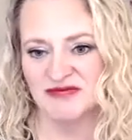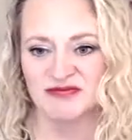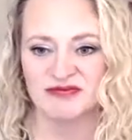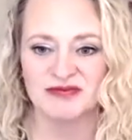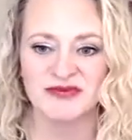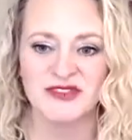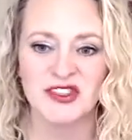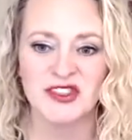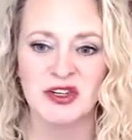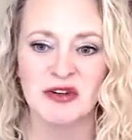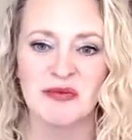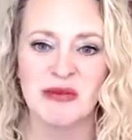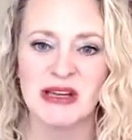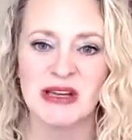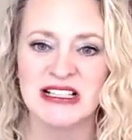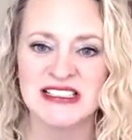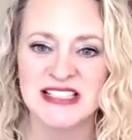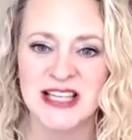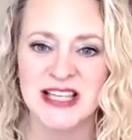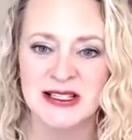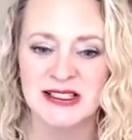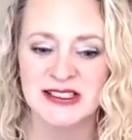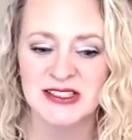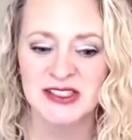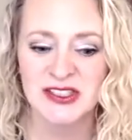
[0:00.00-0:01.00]
So it makes
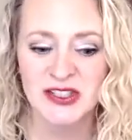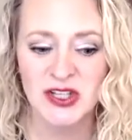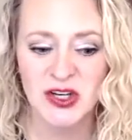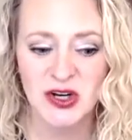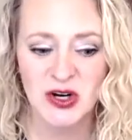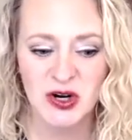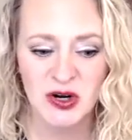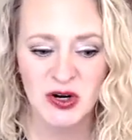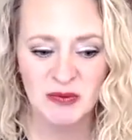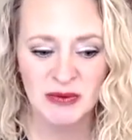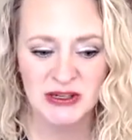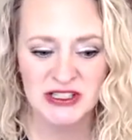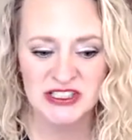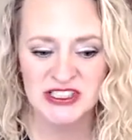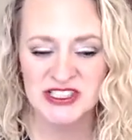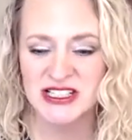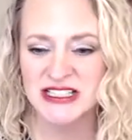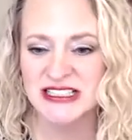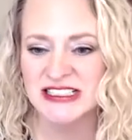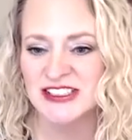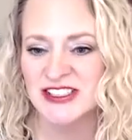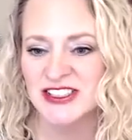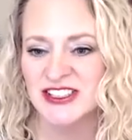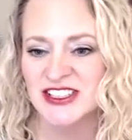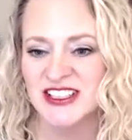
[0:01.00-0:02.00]
that so much
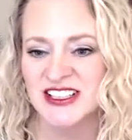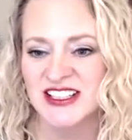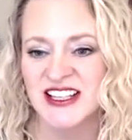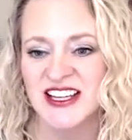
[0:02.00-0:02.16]
nicer.